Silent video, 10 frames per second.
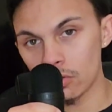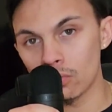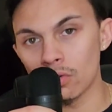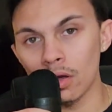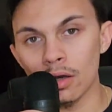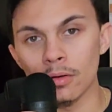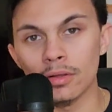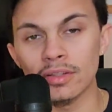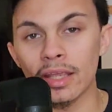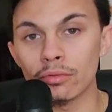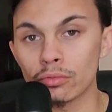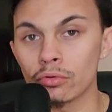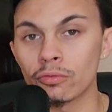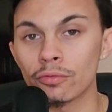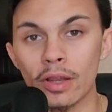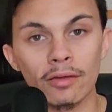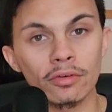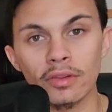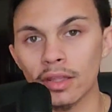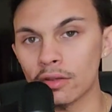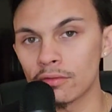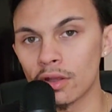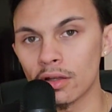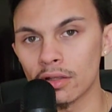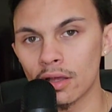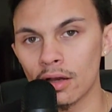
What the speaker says: you, Dan Roof, for everything you've done,